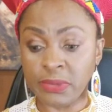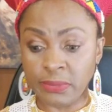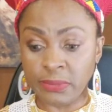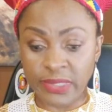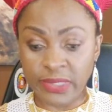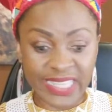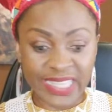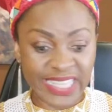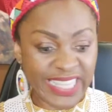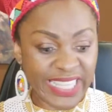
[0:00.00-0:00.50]

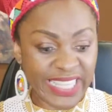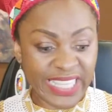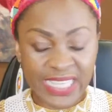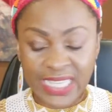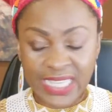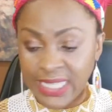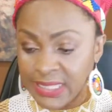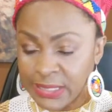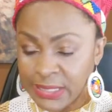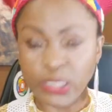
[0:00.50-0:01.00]

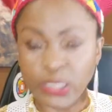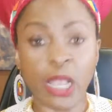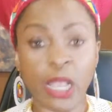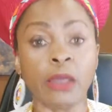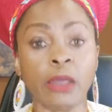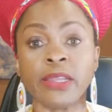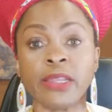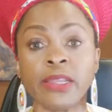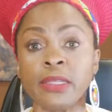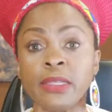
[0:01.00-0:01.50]
he
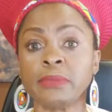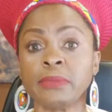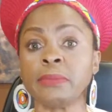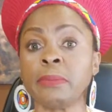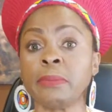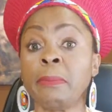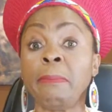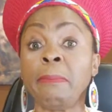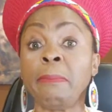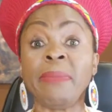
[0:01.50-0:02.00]
started
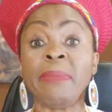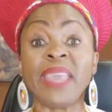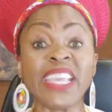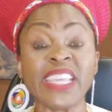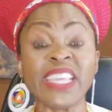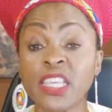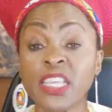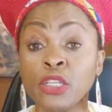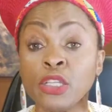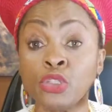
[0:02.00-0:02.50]

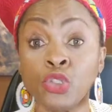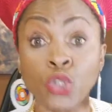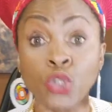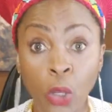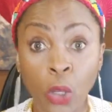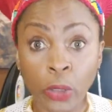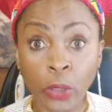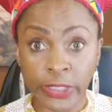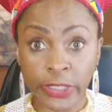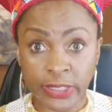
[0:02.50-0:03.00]
making
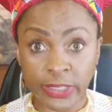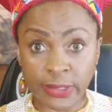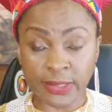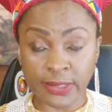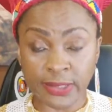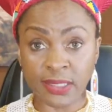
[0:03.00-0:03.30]
noise.